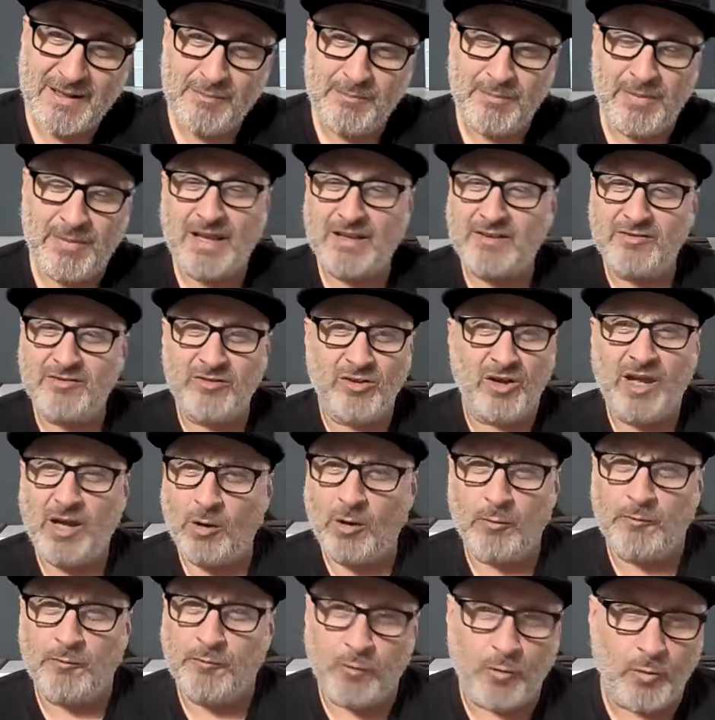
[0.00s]
But that's not
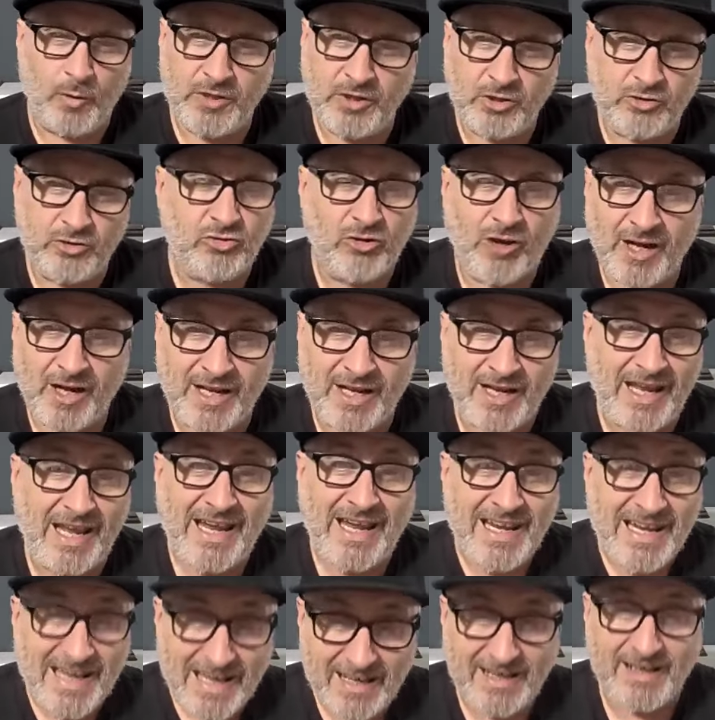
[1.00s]
helpful when you're trying to get
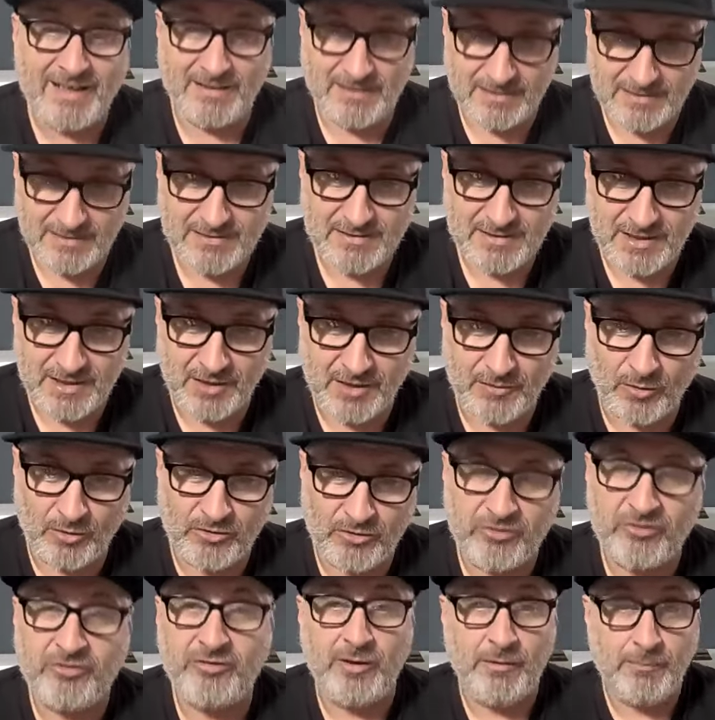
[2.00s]
in. You want
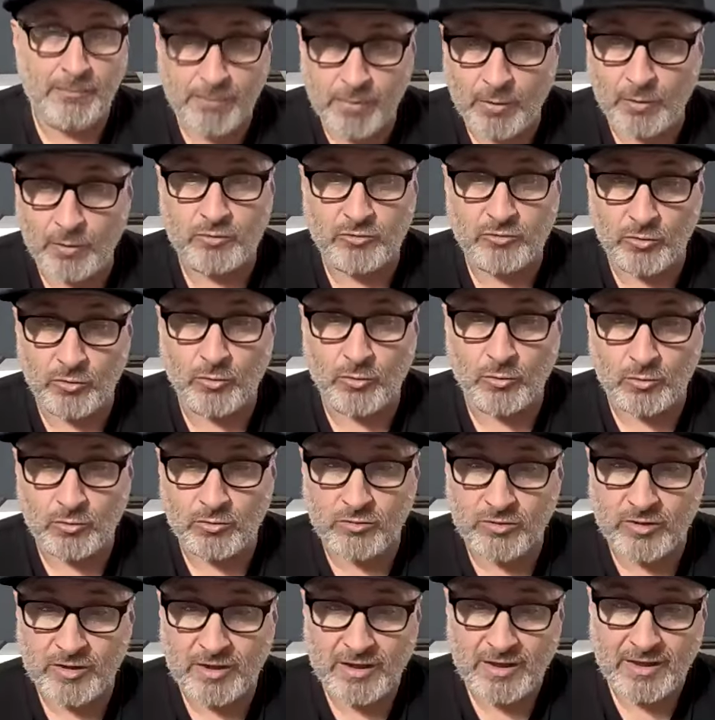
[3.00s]
simple
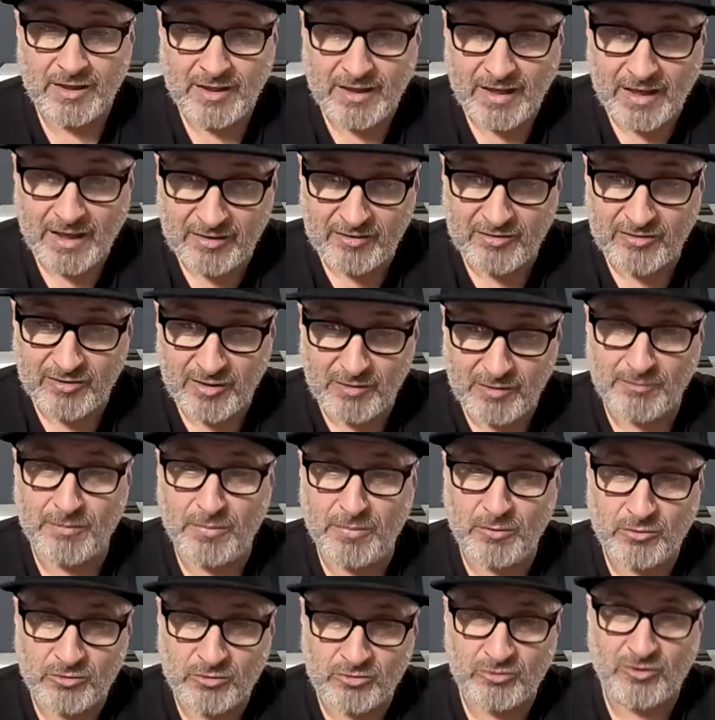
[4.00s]
tools and
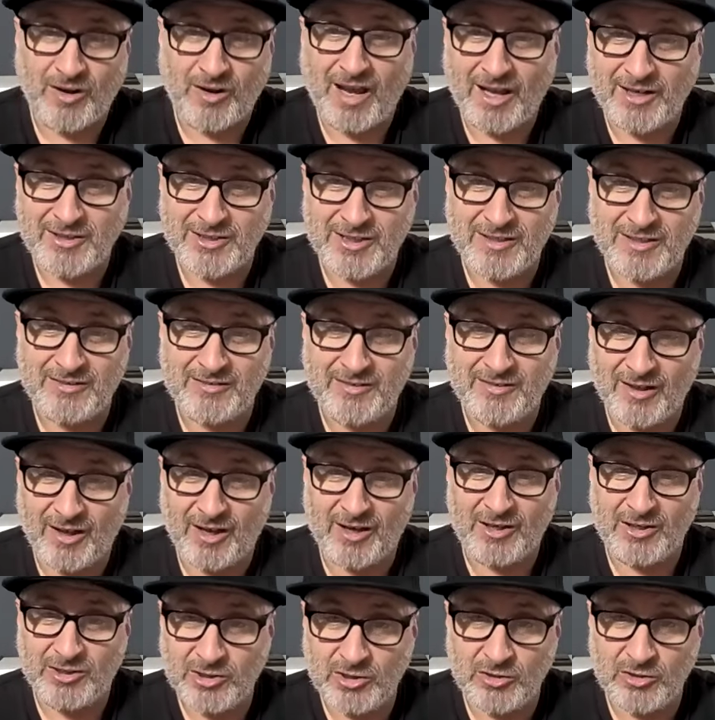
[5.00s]
simple strategies that I
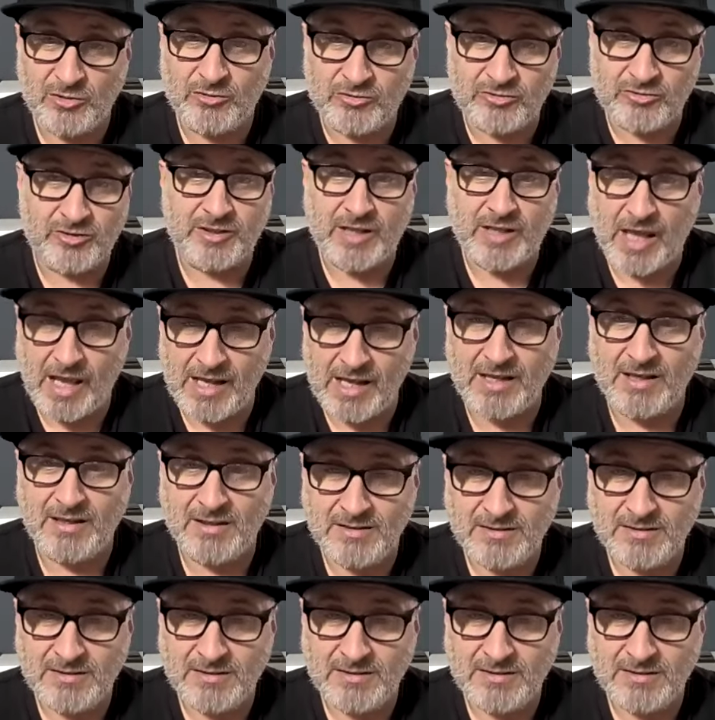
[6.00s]
could use today.